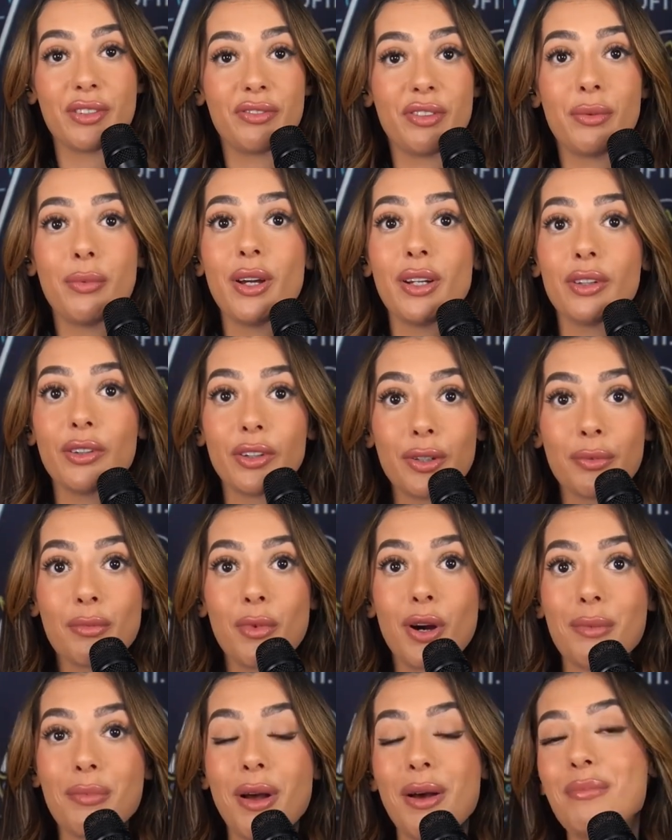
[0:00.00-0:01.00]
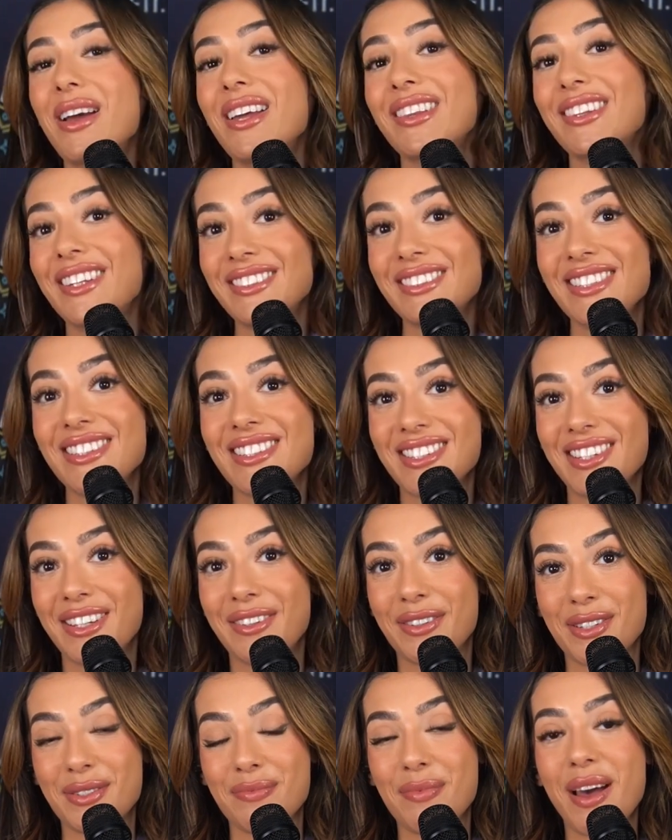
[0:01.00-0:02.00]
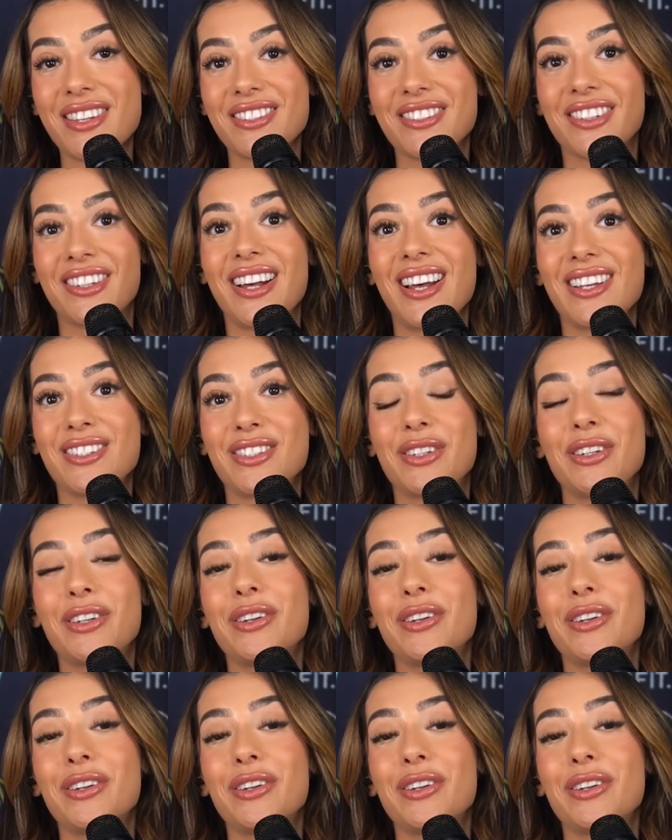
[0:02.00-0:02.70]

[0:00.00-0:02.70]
So if you want to learn more about my LinkedIn Secrets Masterclass,